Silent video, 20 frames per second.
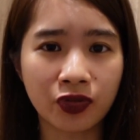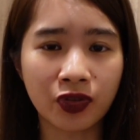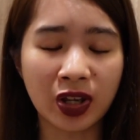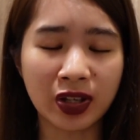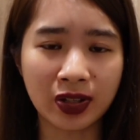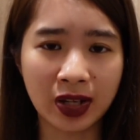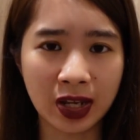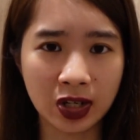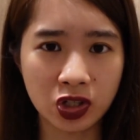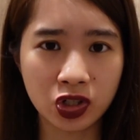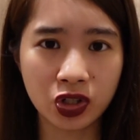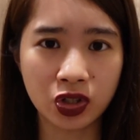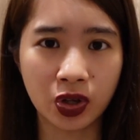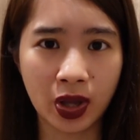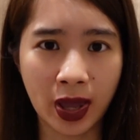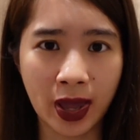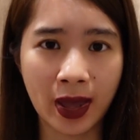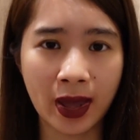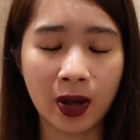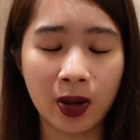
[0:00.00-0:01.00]
financial
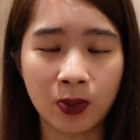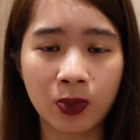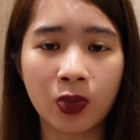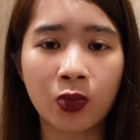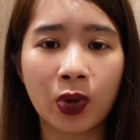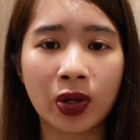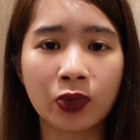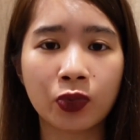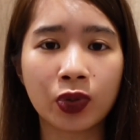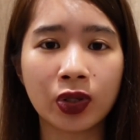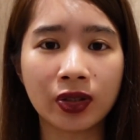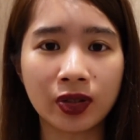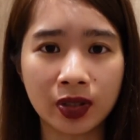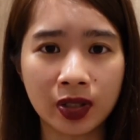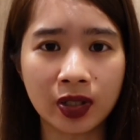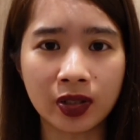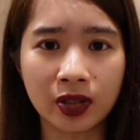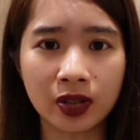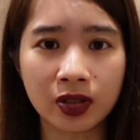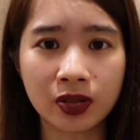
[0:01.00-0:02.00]
help when we
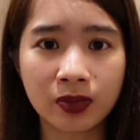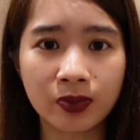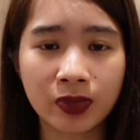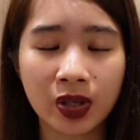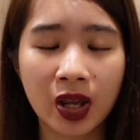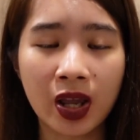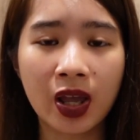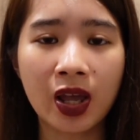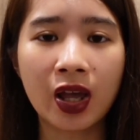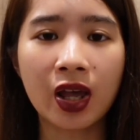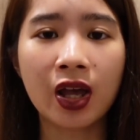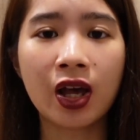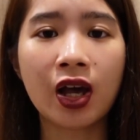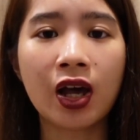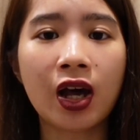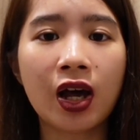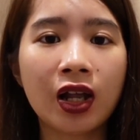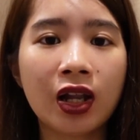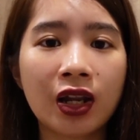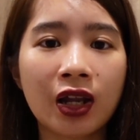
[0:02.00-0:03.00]
need it.
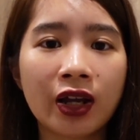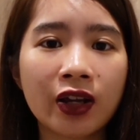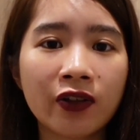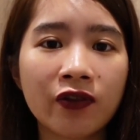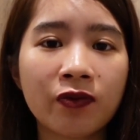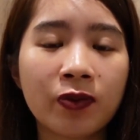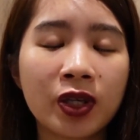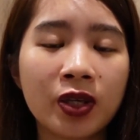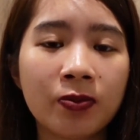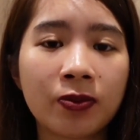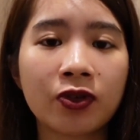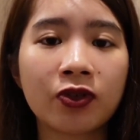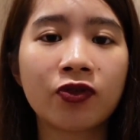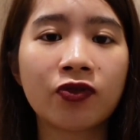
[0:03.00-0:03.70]
A lot of people